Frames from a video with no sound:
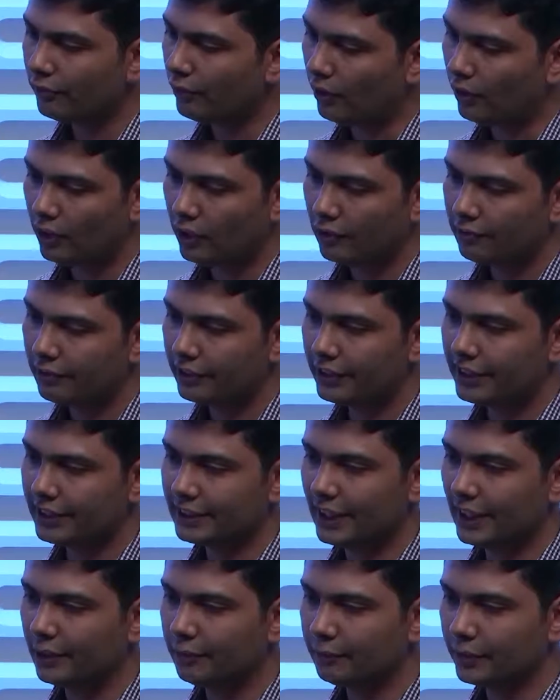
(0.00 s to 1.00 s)
of all of our
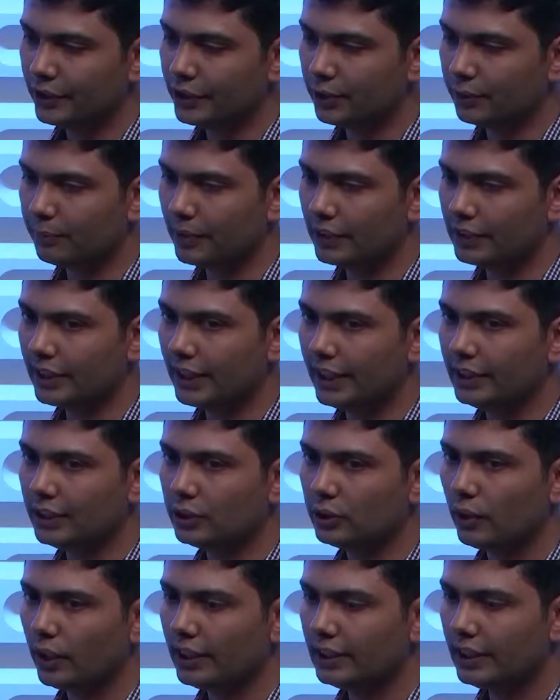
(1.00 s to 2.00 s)
design principles
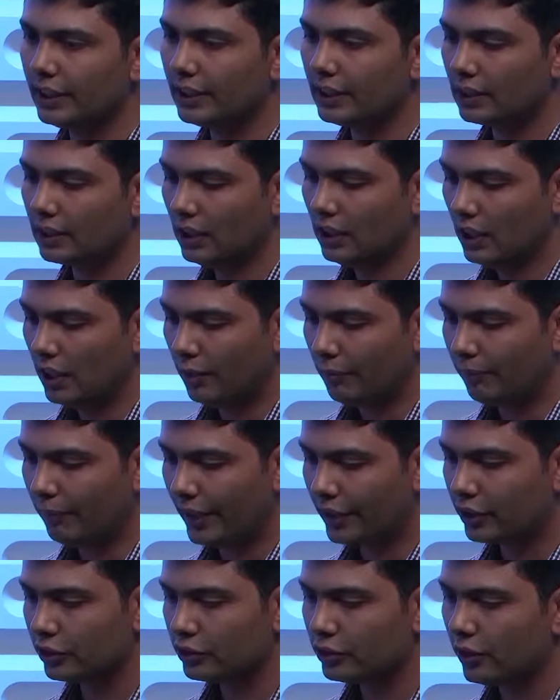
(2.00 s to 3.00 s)
right so i think
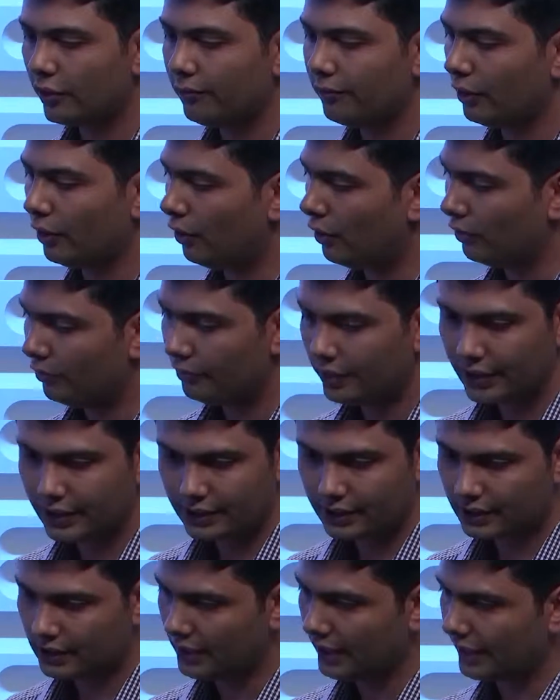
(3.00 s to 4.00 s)
microsoft
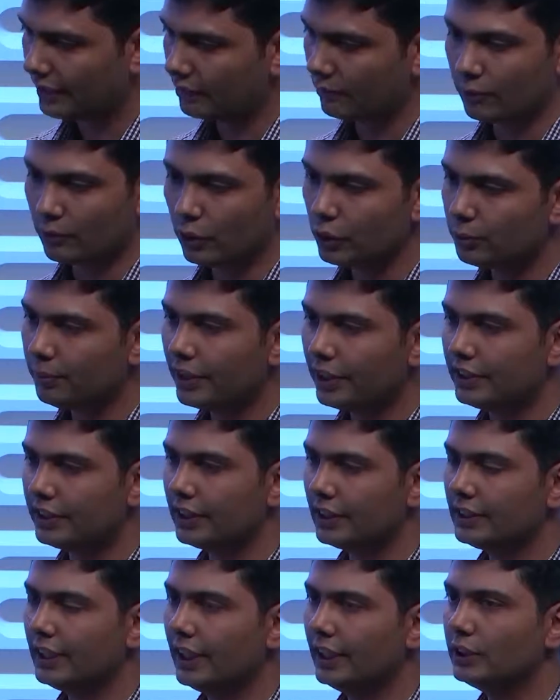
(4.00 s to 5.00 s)
always like goes by
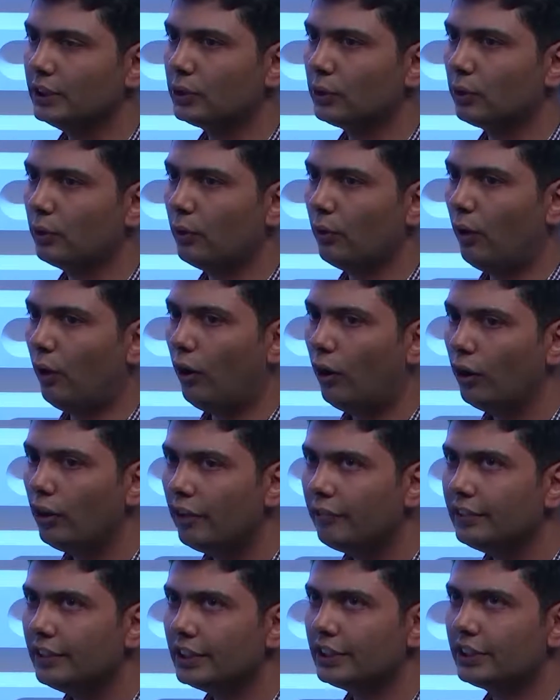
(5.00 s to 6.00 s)
trust and so all
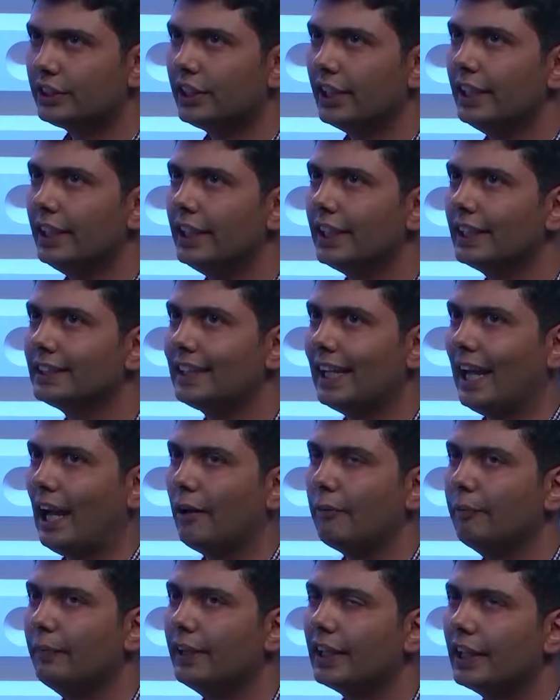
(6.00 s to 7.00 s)
of this training is
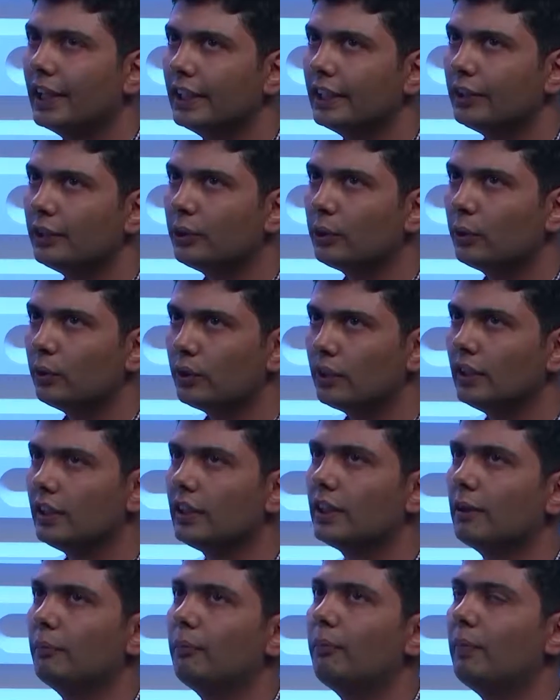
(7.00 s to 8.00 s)
happening in a
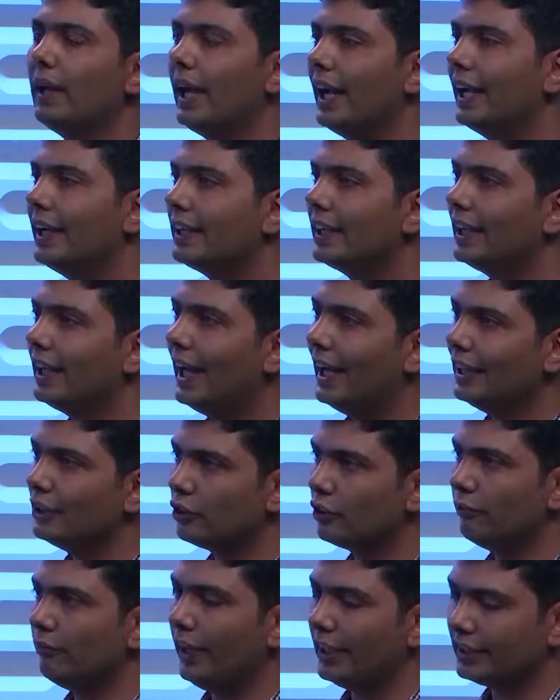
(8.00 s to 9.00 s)
total compliant and
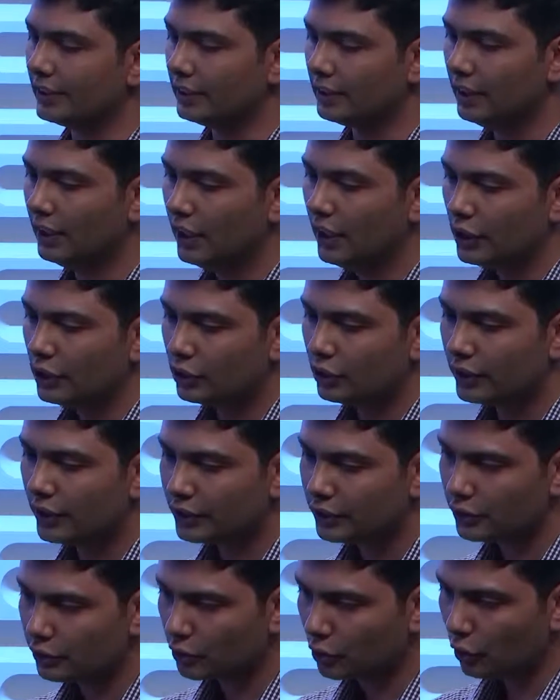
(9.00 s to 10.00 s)
eyes off fashion so
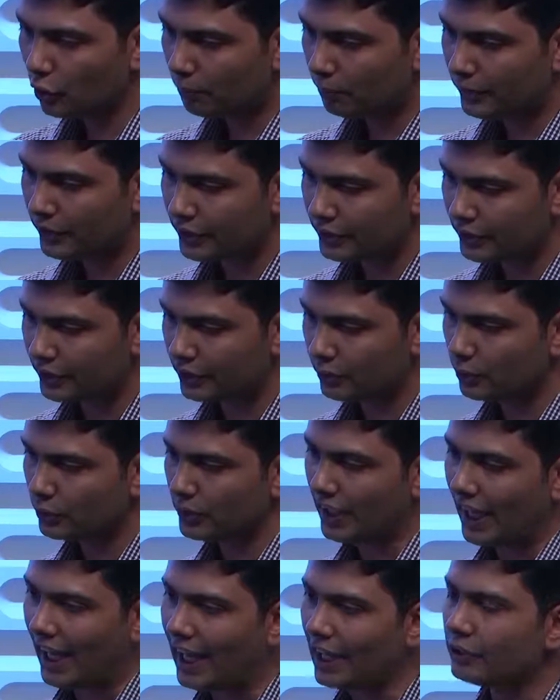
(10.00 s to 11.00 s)
there's no person
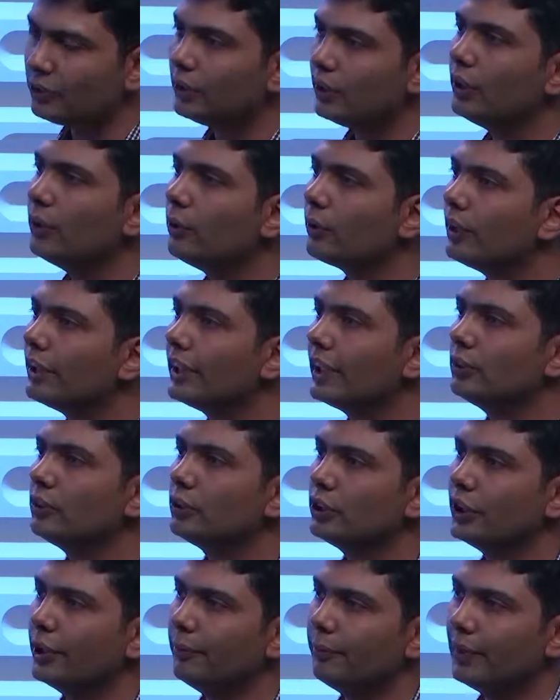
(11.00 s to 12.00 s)
who's actually looking at
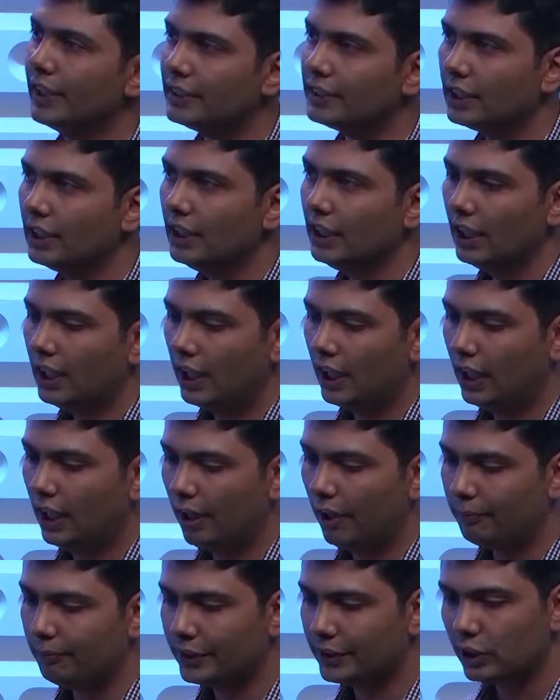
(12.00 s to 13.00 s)
those emails
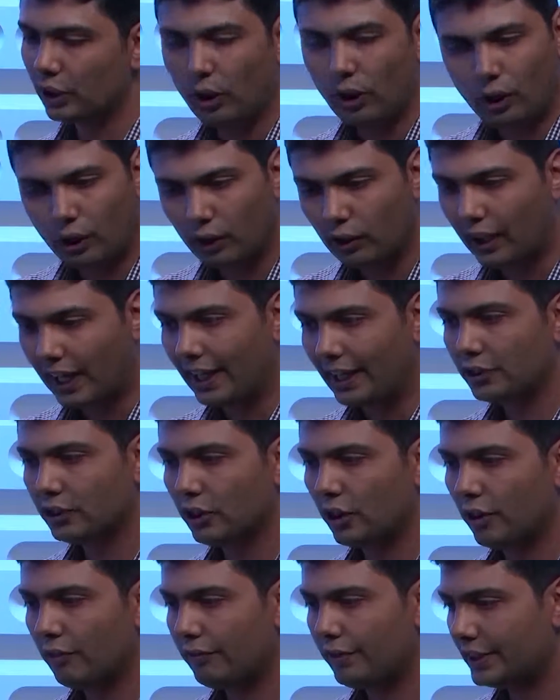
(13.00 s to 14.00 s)
uh, this all eyes
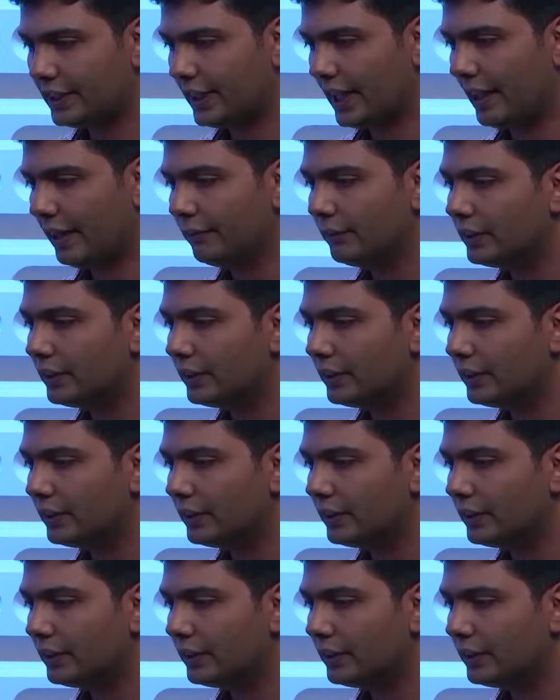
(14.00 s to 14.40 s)
off it's